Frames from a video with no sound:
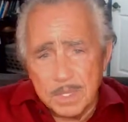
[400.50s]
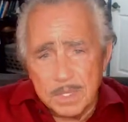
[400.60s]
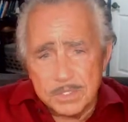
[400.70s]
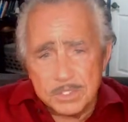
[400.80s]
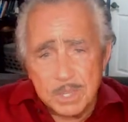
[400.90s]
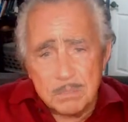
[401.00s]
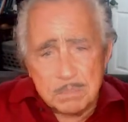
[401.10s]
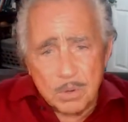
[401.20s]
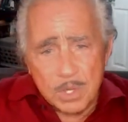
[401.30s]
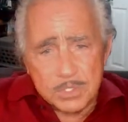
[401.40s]
some
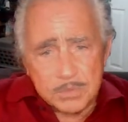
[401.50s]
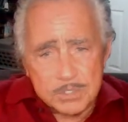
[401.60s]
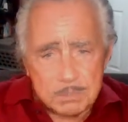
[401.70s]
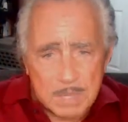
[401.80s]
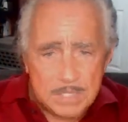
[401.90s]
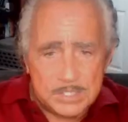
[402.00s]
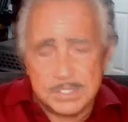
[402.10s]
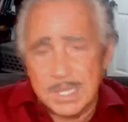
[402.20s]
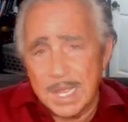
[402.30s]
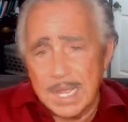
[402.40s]
parts of
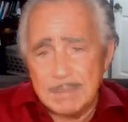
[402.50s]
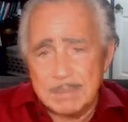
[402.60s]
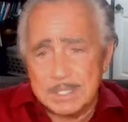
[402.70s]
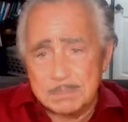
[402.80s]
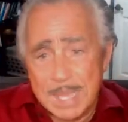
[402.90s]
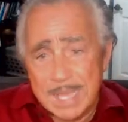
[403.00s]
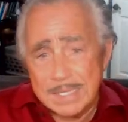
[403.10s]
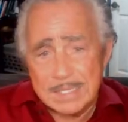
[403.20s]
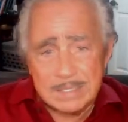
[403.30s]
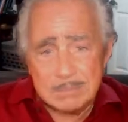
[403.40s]
space-time
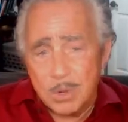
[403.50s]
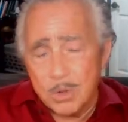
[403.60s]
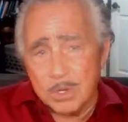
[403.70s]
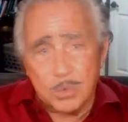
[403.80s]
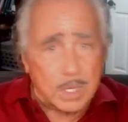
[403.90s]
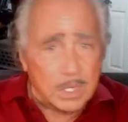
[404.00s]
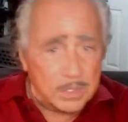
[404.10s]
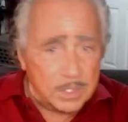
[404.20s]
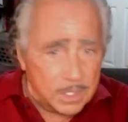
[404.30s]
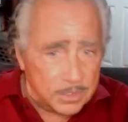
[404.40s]
expanded more quickly
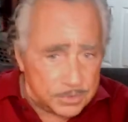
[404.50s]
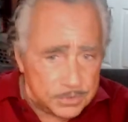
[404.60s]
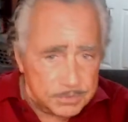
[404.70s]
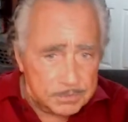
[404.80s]
than others.